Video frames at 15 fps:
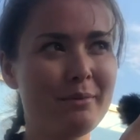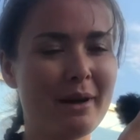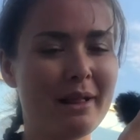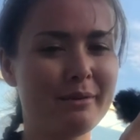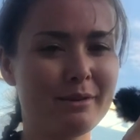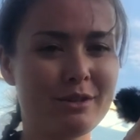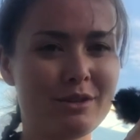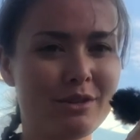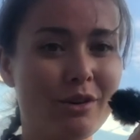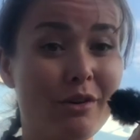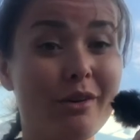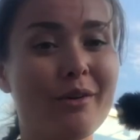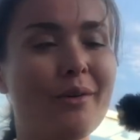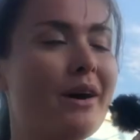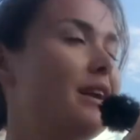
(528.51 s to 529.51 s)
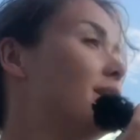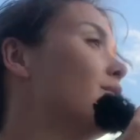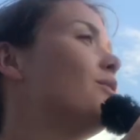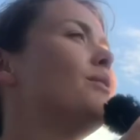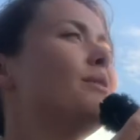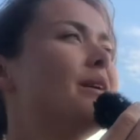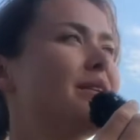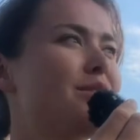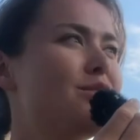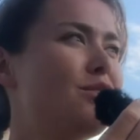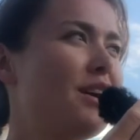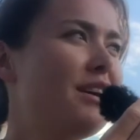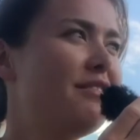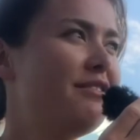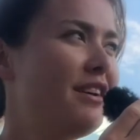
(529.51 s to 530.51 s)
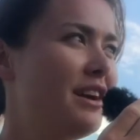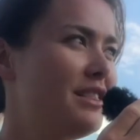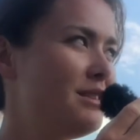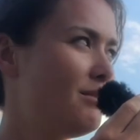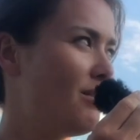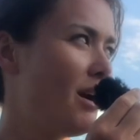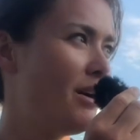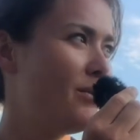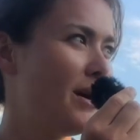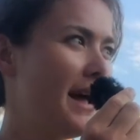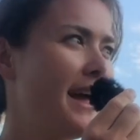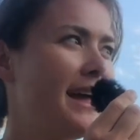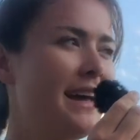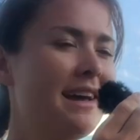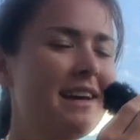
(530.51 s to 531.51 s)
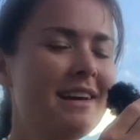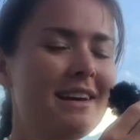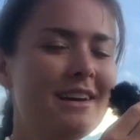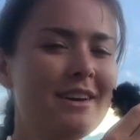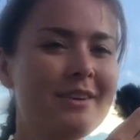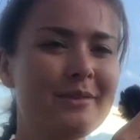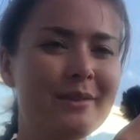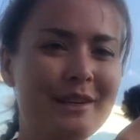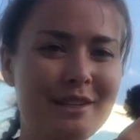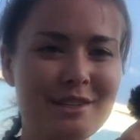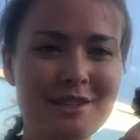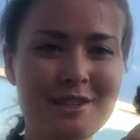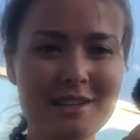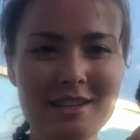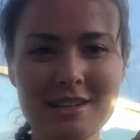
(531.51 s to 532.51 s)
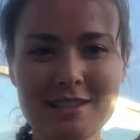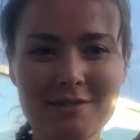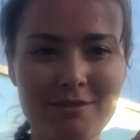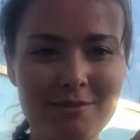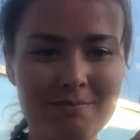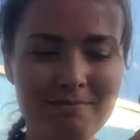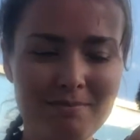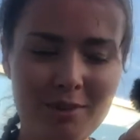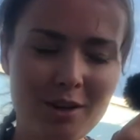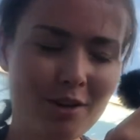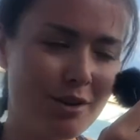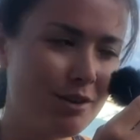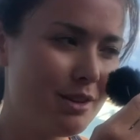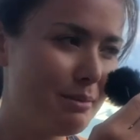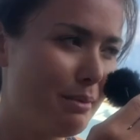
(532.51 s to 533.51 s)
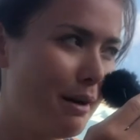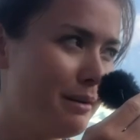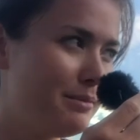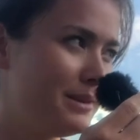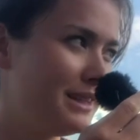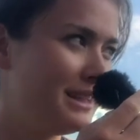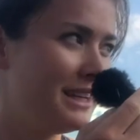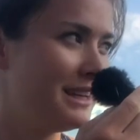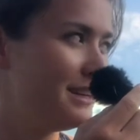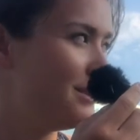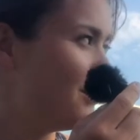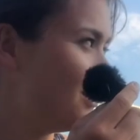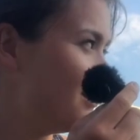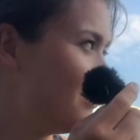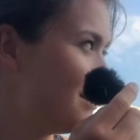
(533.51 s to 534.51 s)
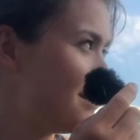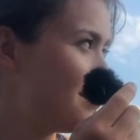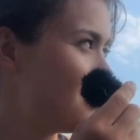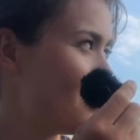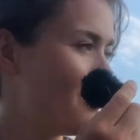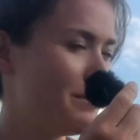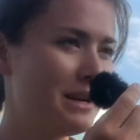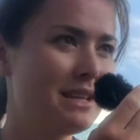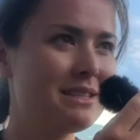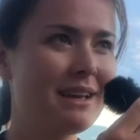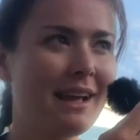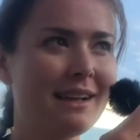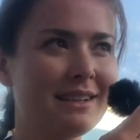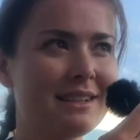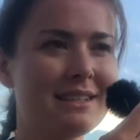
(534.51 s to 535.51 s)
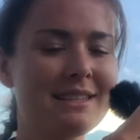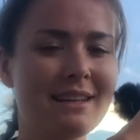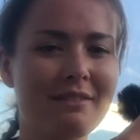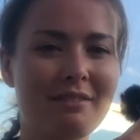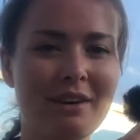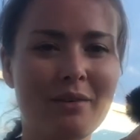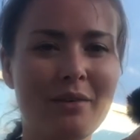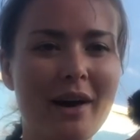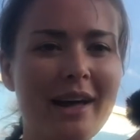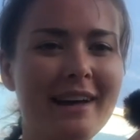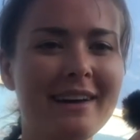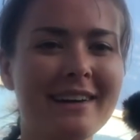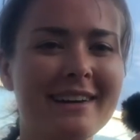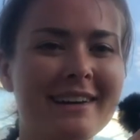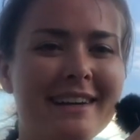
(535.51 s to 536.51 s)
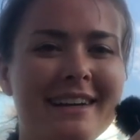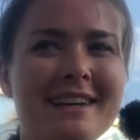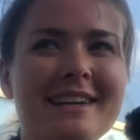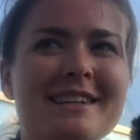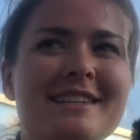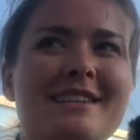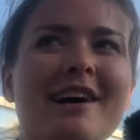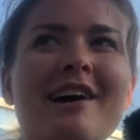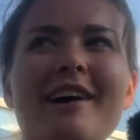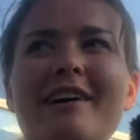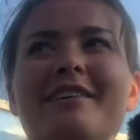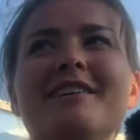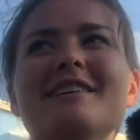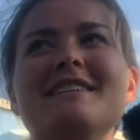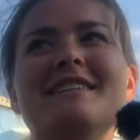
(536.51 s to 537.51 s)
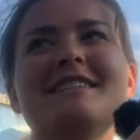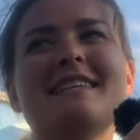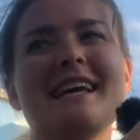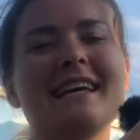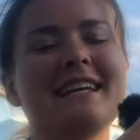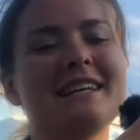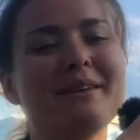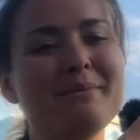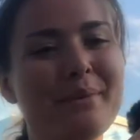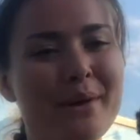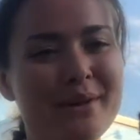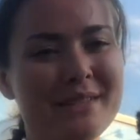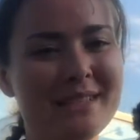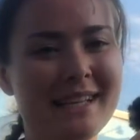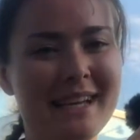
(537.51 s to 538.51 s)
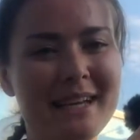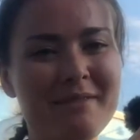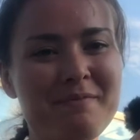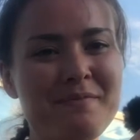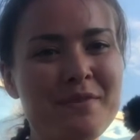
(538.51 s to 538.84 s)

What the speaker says: Well, I was got quite annoyed while I was trying to find the right way, which is, you know, they probably get annoyed with so many cyclists everywhere. So I wasn't taking it personally.